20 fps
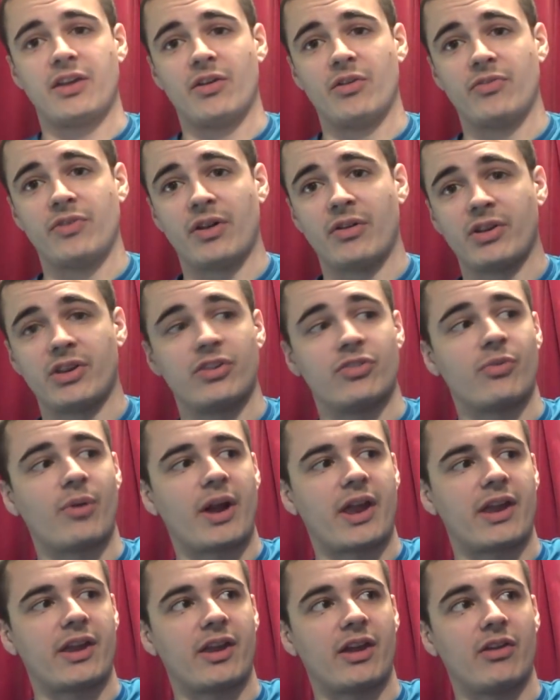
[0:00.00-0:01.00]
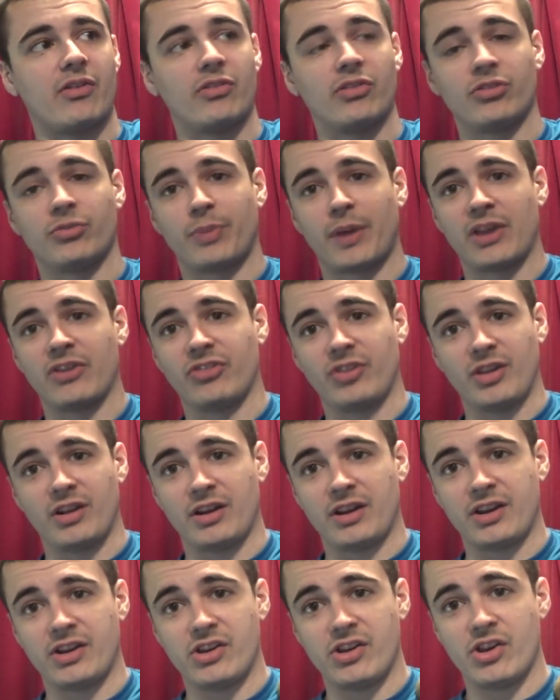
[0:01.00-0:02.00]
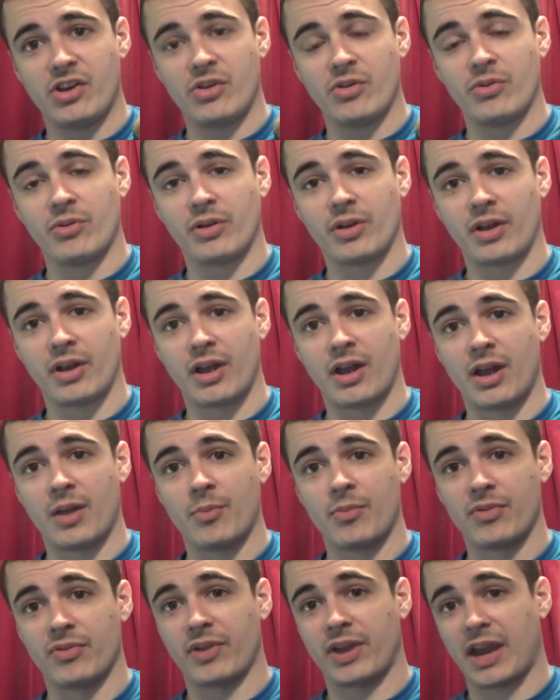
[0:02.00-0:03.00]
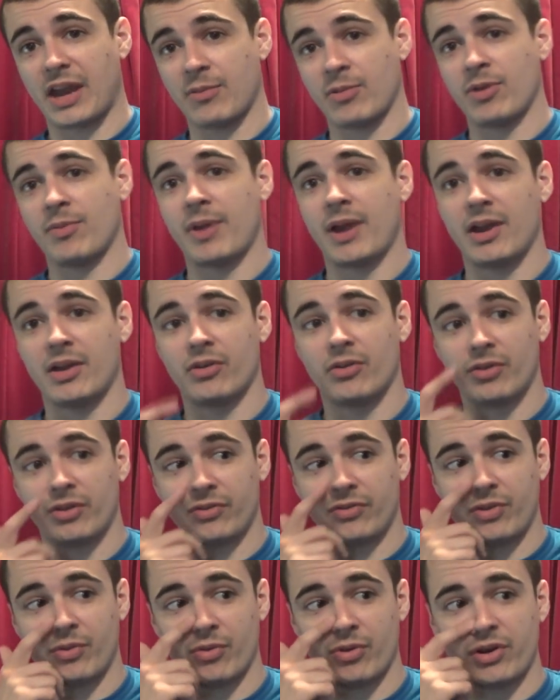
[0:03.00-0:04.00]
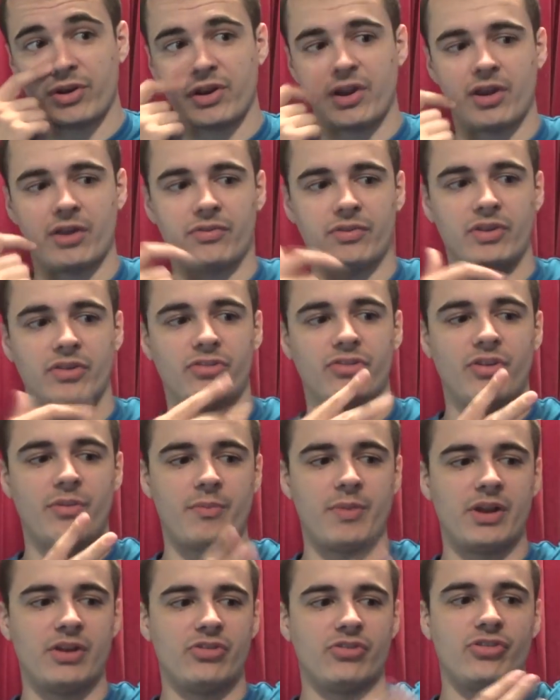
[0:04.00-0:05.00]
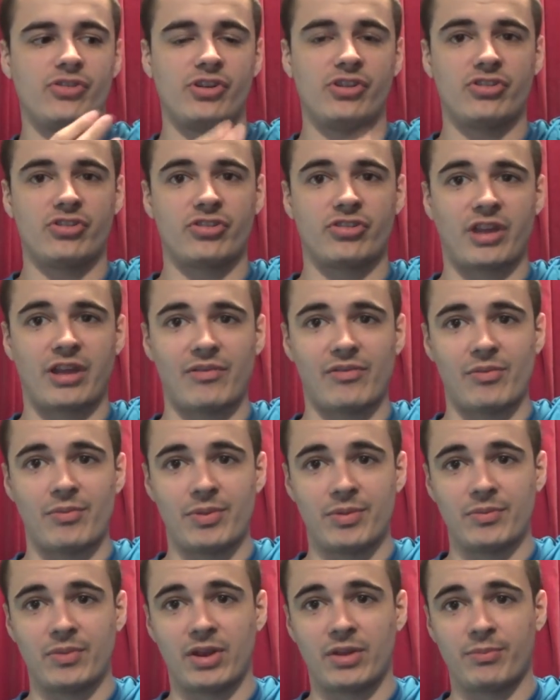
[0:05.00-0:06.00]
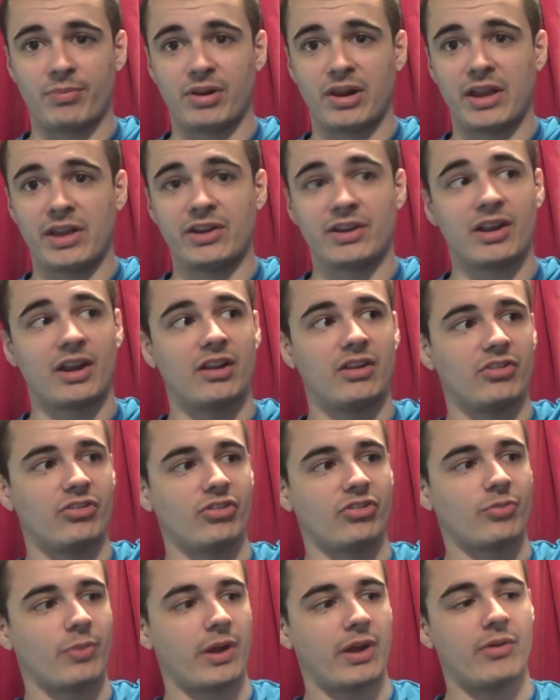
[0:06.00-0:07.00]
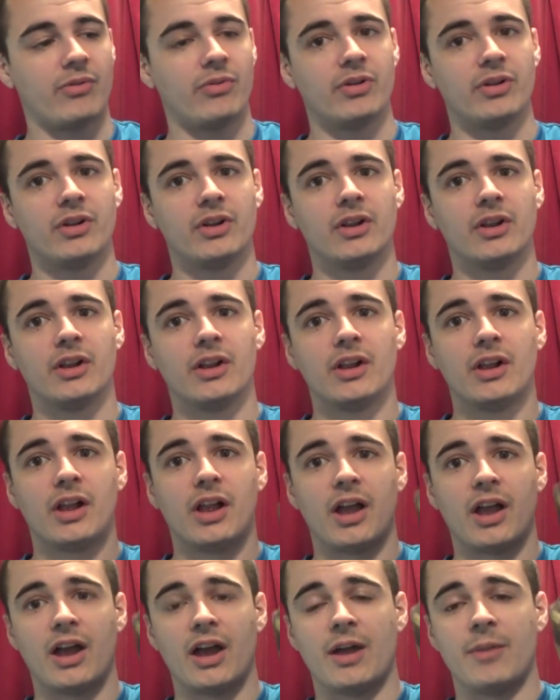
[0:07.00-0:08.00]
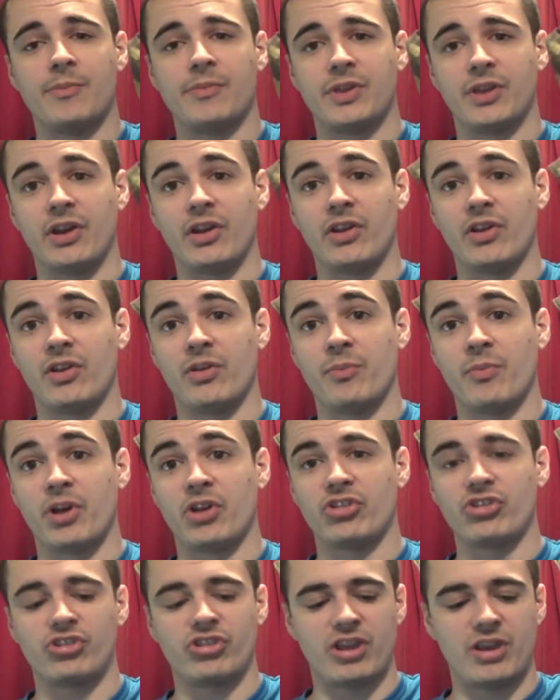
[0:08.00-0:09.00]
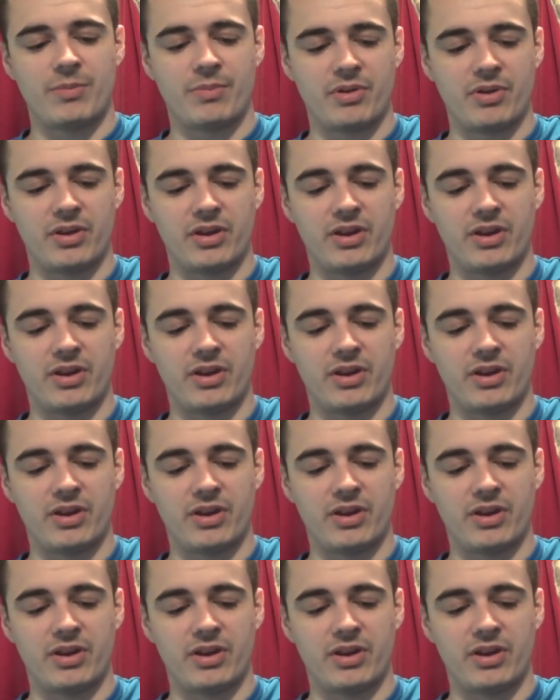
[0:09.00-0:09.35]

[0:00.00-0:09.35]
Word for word: you know a very good raincoat that's basically new um, with a camo pattern on if you wanted it I think some militaries just have them in like plain colours as well um, you know that are much cheaper